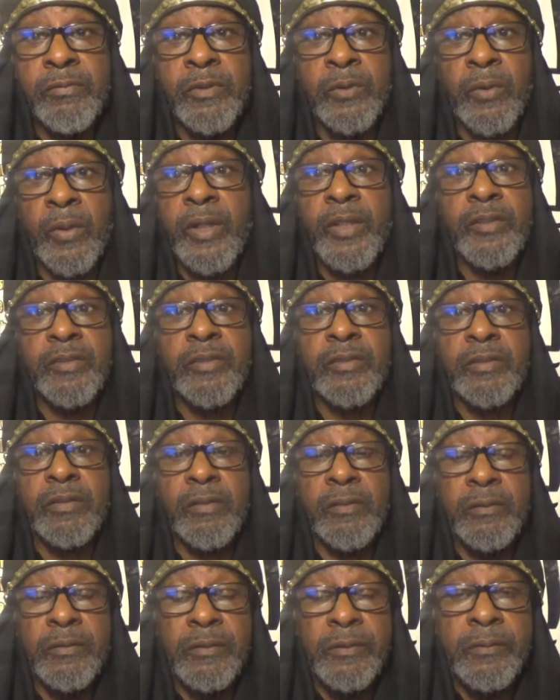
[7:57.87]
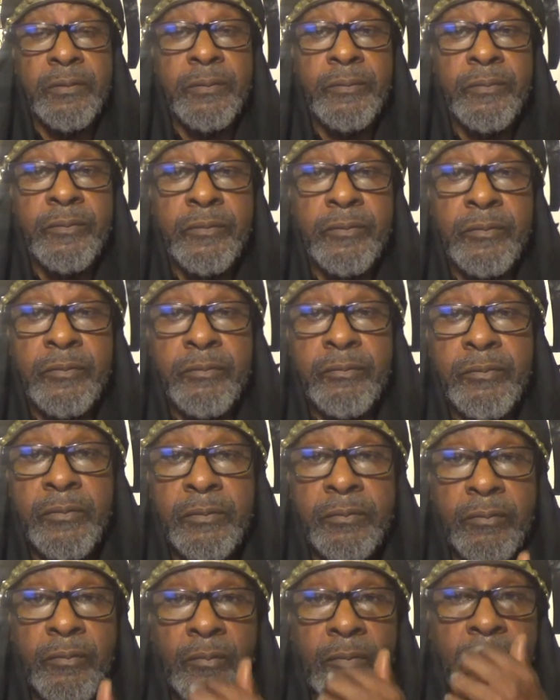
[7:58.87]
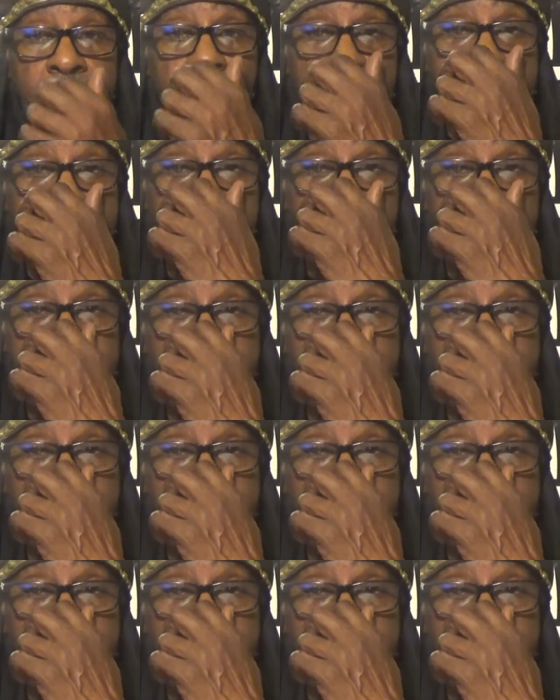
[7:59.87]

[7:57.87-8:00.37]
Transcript: grace and that's who you